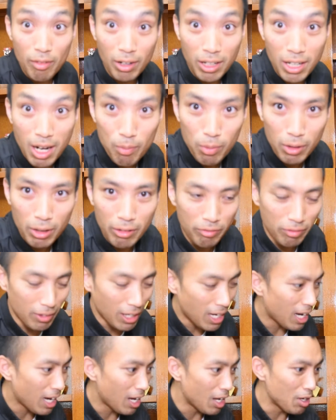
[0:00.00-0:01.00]
a couple
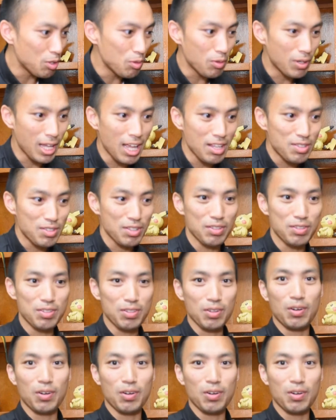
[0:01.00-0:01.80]
of new guests